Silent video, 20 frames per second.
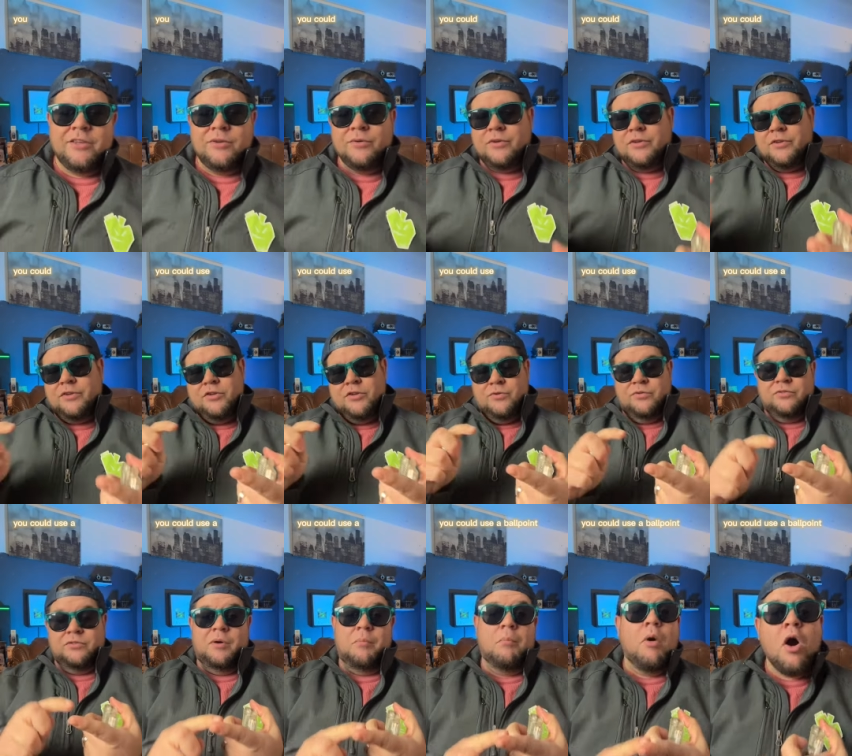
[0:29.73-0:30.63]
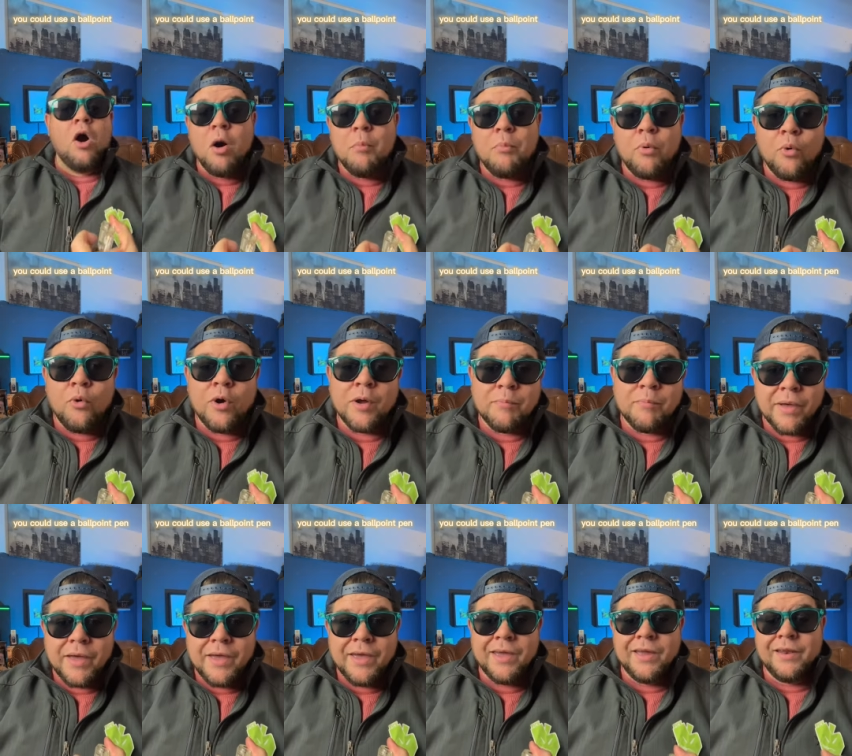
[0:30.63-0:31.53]
You could use a ballpoint
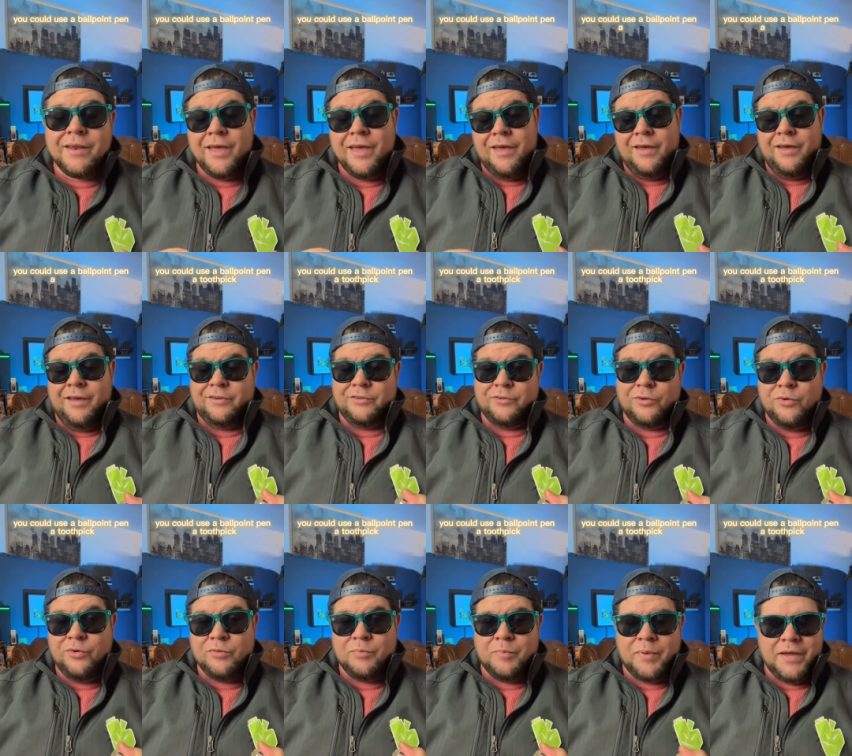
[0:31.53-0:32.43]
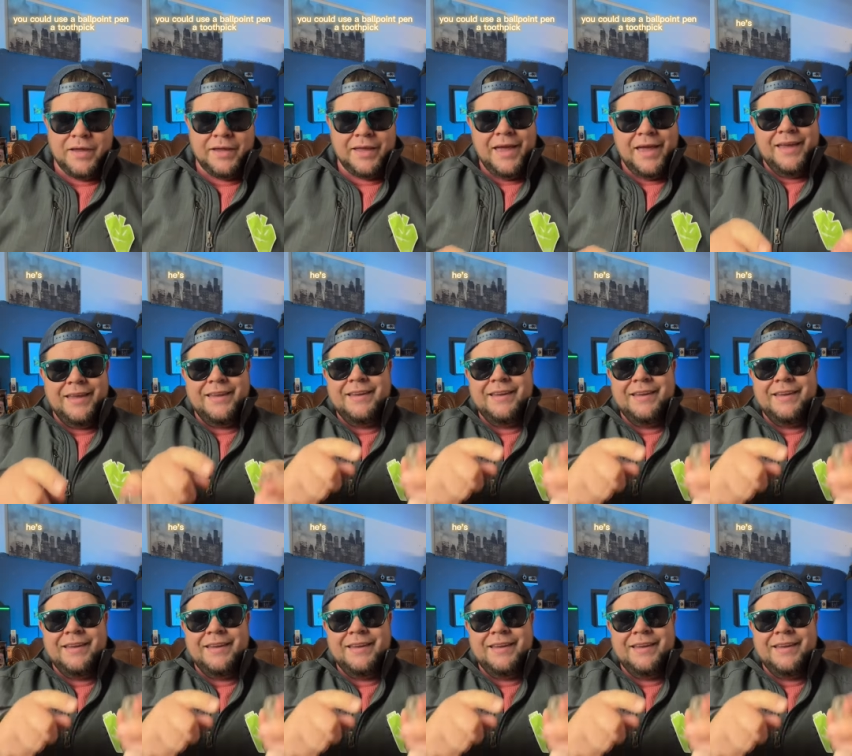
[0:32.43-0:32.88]
pen, a toothpick.